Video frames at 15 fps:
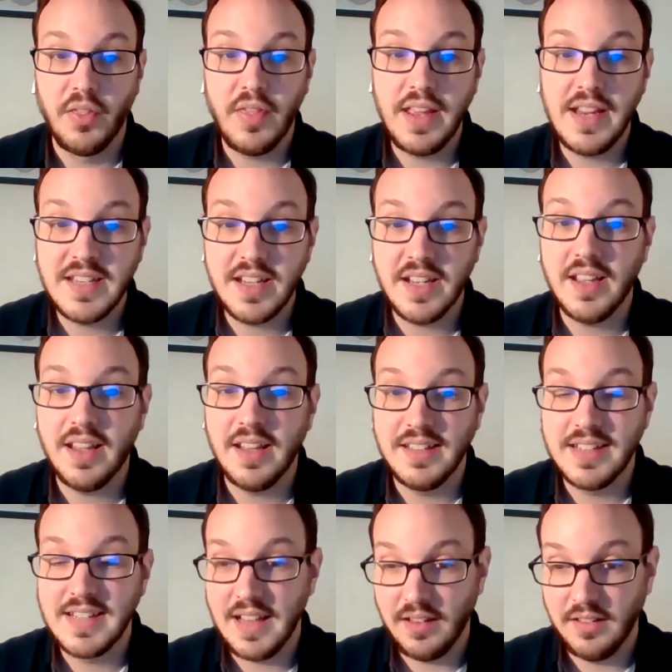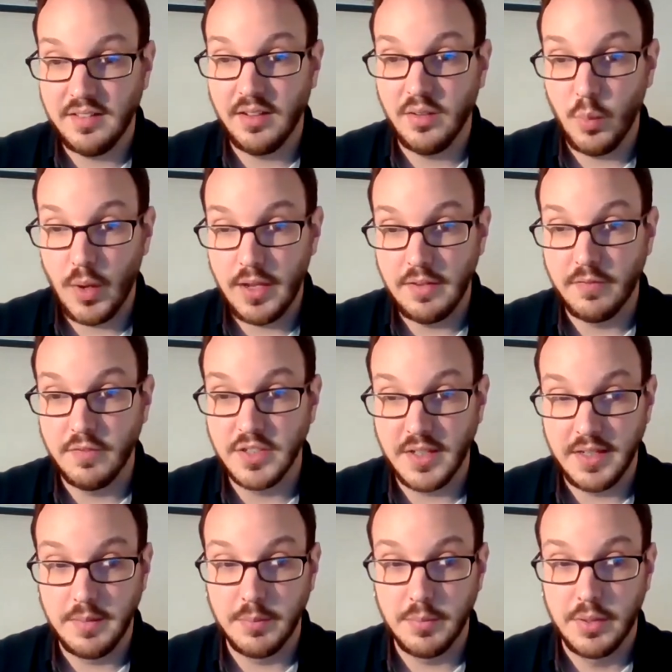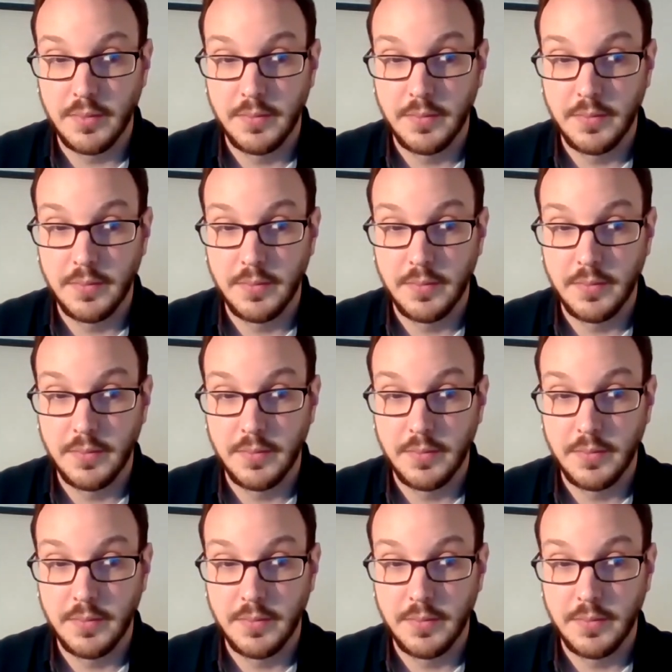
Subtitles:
theta and delta wave sleep.